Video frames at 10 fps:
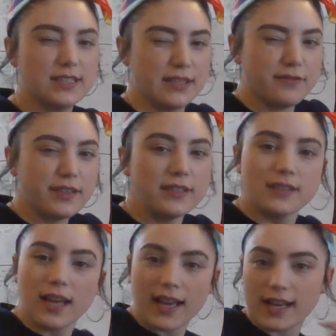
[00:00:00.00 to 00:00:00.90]

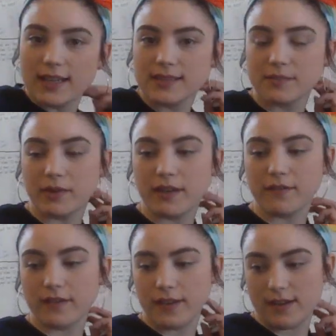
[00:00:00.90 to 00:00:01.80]
different, I guess, but
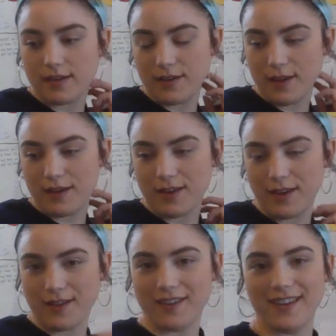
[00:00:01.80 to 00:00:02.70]
if
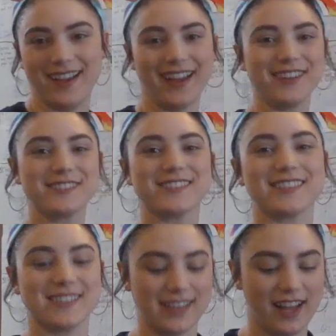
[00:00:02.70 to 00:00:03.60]
I used
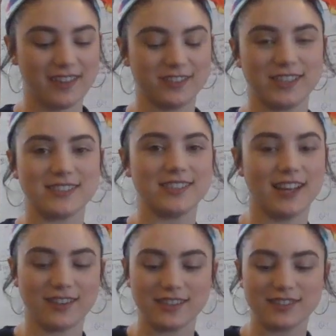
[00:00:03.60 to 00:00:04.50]
this analogy at
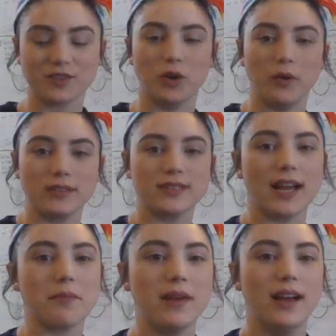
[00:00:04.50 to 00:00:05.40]
Saturday school one
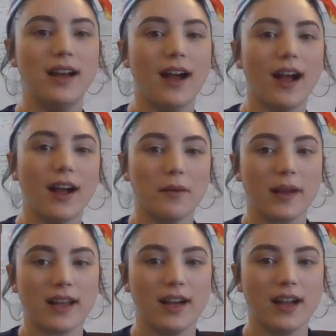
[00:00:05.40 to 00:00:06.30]
time.
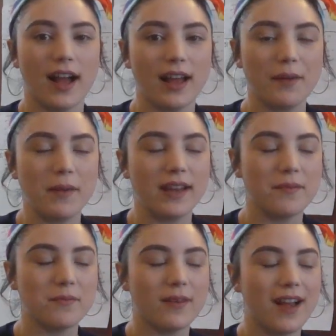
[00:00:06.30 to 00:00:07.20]
I
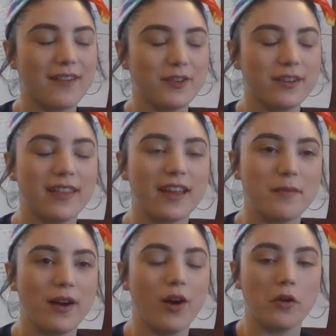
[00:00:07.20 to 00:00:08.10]
made everyone think
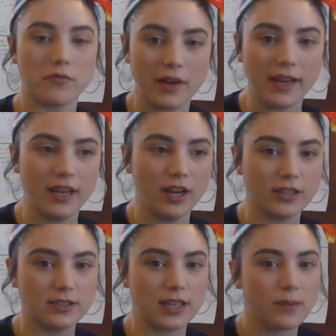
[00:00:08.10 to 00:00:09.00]
about a ray
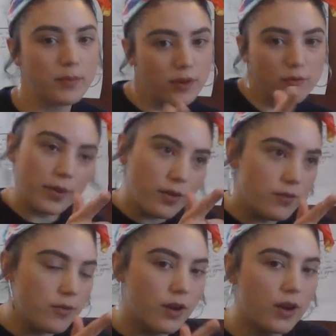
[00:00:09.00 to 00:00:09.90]
gun. It's like pew
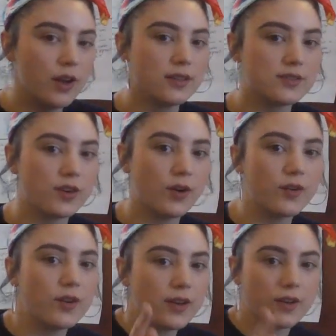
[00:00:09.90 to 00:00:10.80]
pew.
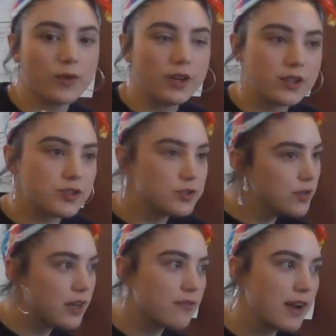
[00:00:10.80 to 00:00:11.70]
So when you're
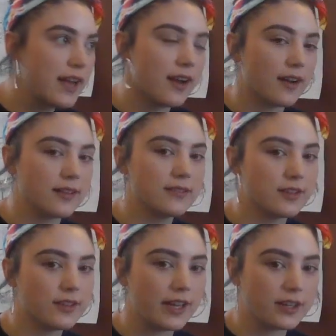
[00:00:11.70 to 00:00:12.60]
shooting a ray gun
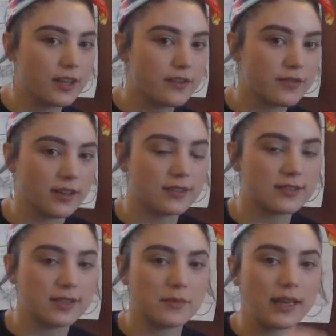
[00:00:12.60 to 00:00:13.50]
or like a Nerf gun or
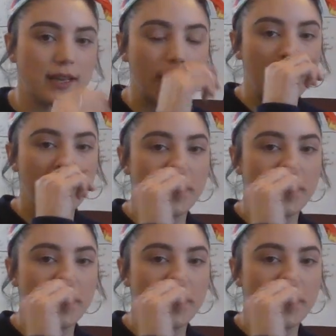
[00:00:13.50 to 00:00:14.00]
something,